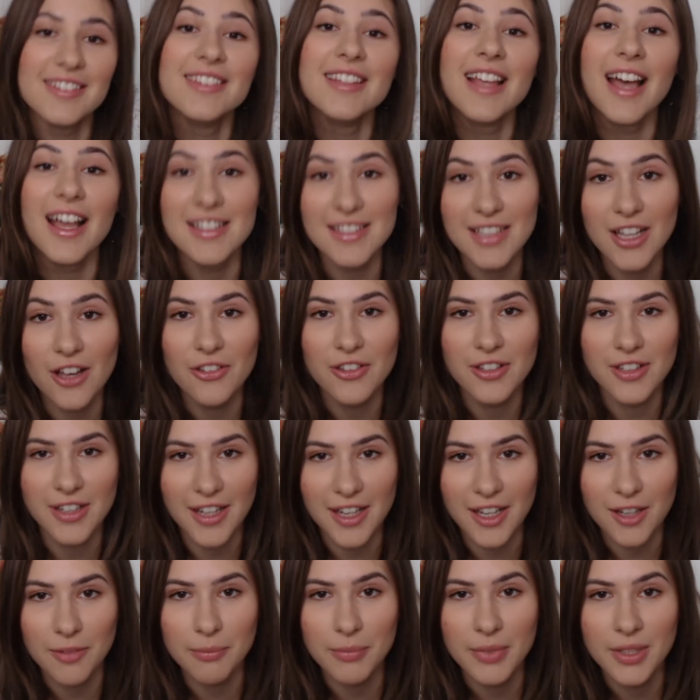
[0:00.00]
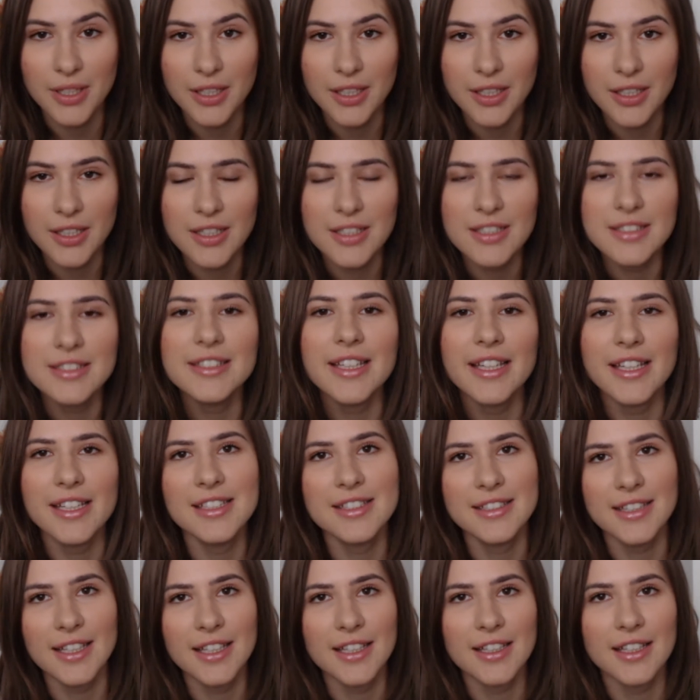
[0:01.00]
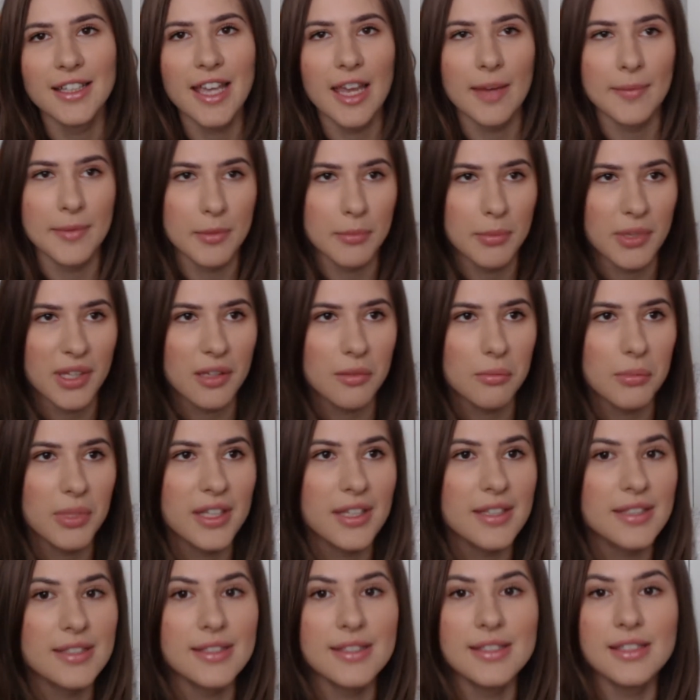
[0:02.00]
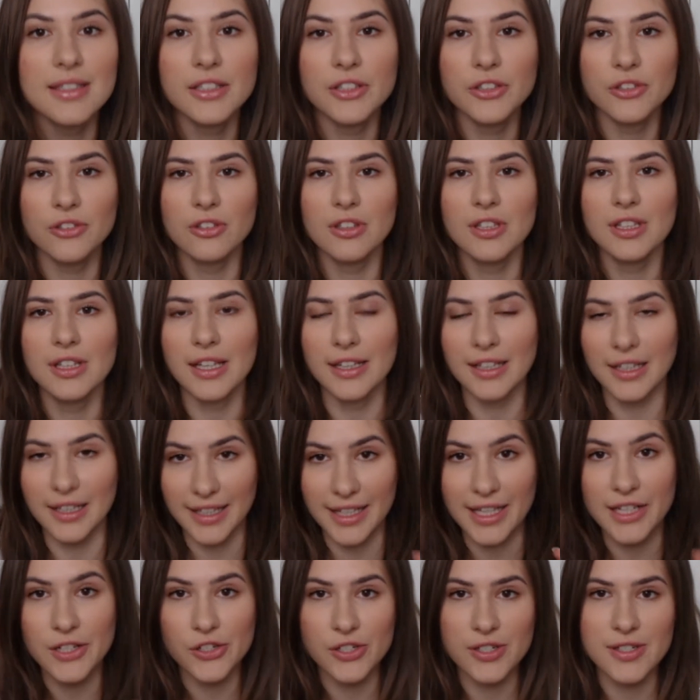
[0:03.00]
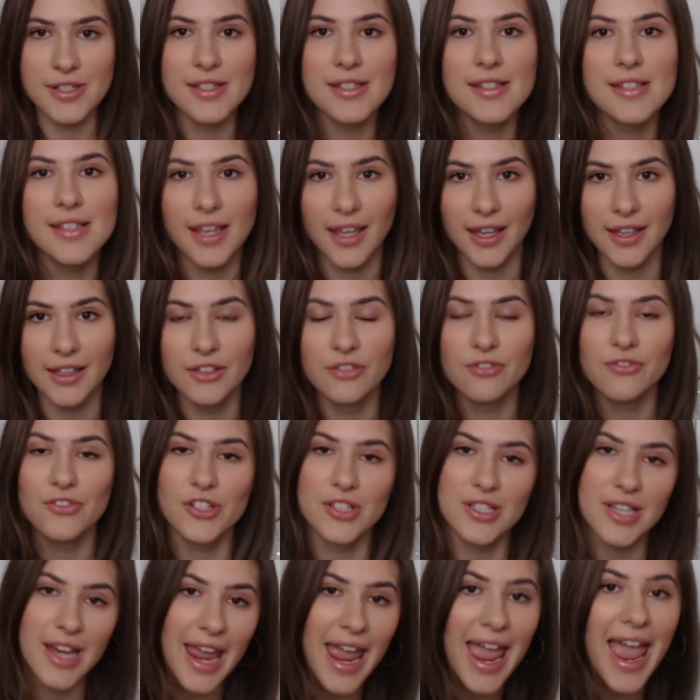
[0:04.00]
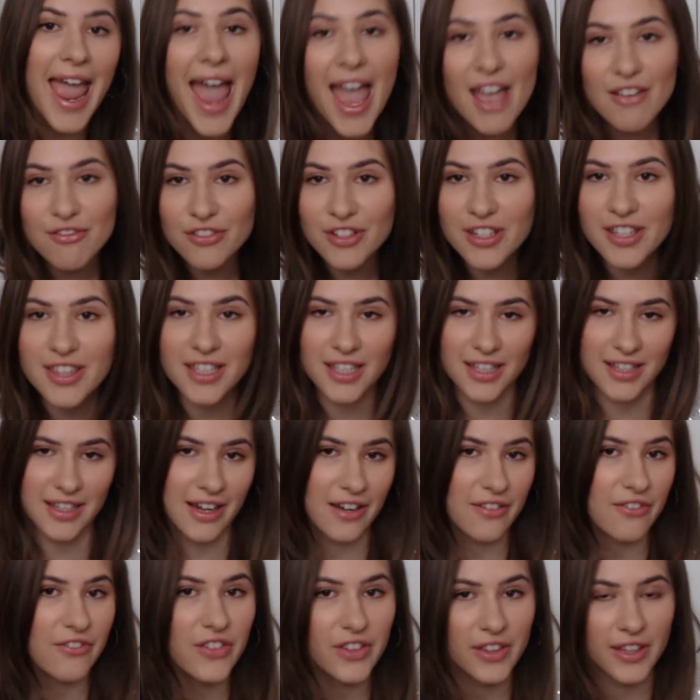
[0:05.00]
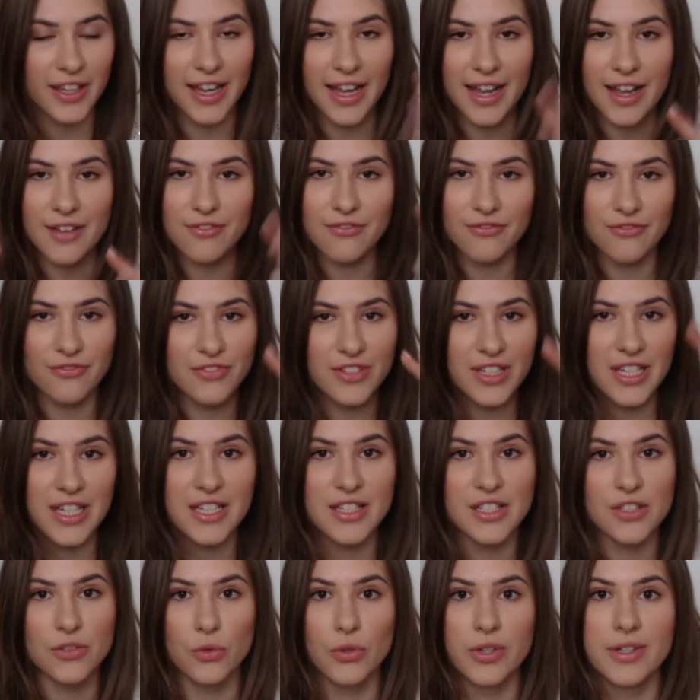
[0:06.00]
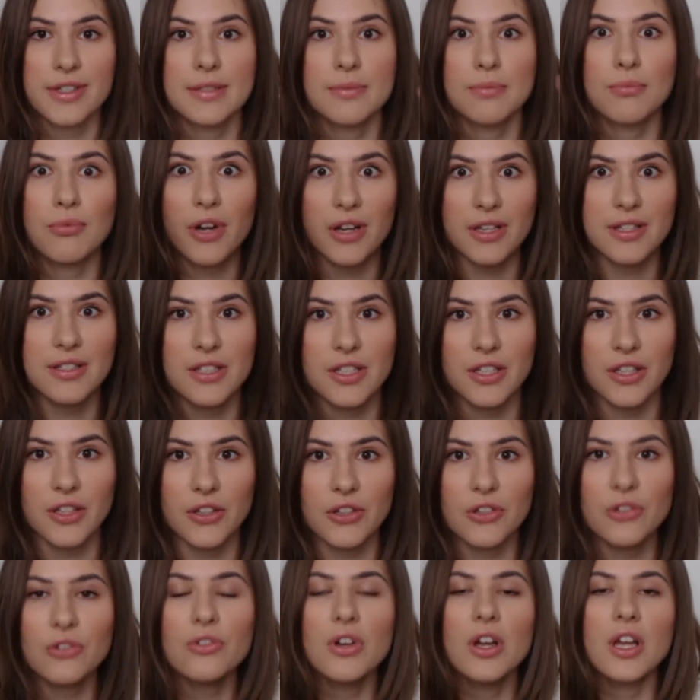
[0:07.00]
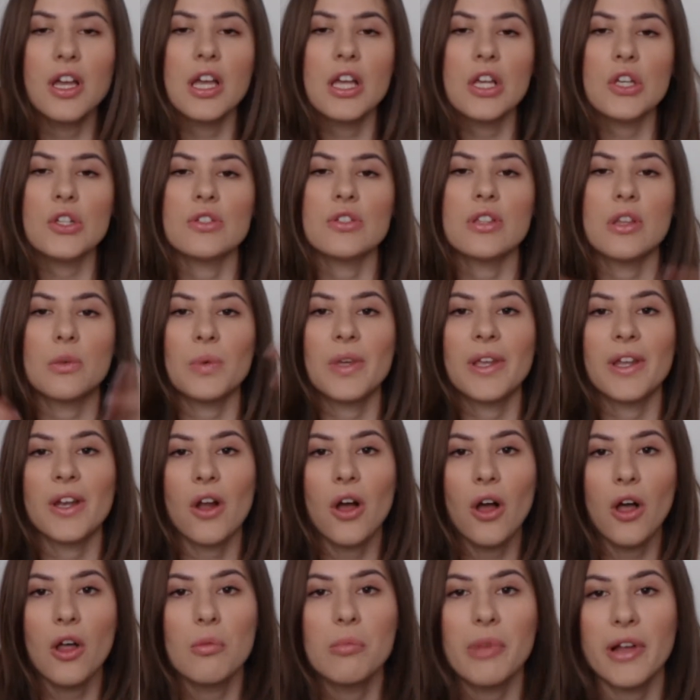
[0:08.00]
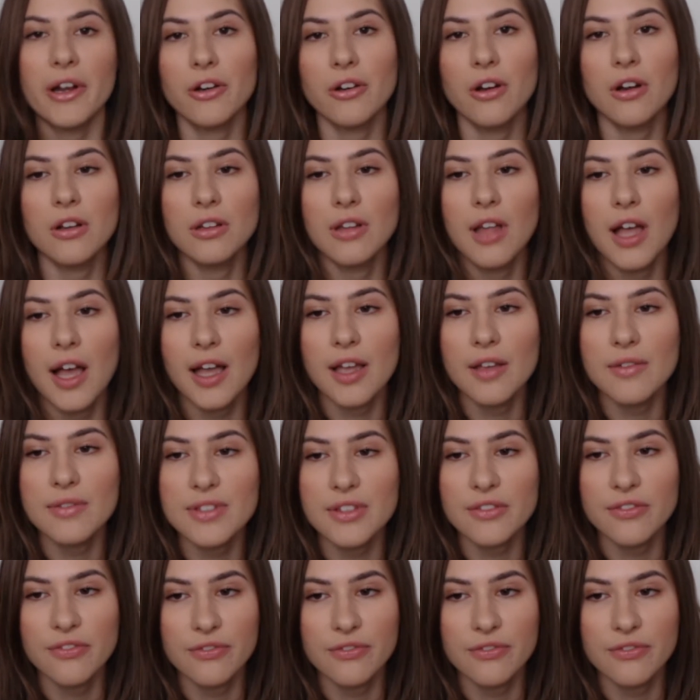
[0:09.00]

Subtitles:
That's how the name Psych Sync came to be, because it's literally like a kitchen sink of just everything that I feel like I need to express to you so that we can all better our lives.